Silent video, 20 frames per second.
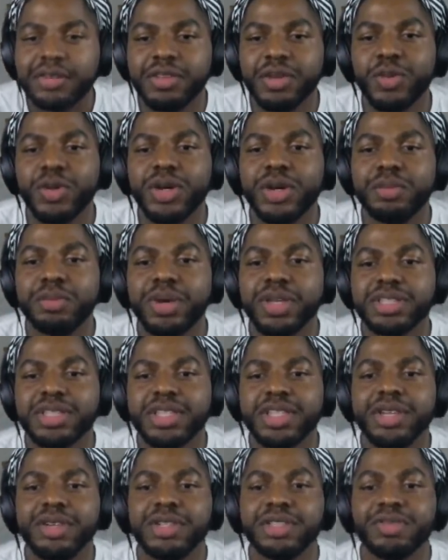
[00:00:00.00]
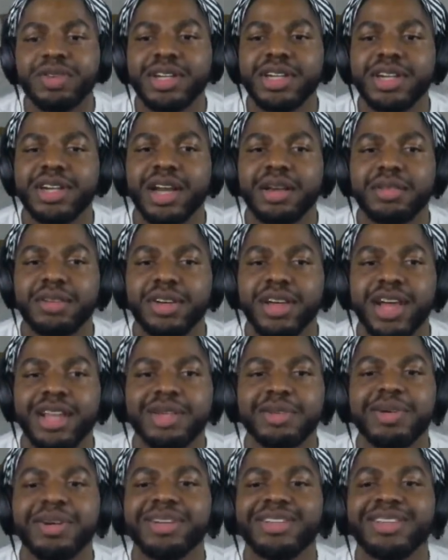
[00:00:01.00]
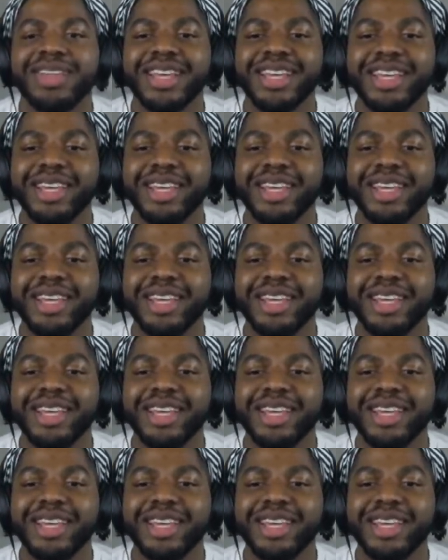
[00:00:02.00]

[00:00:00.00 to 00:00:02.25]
Love you, Will. Best and cutest reader ever. LOL.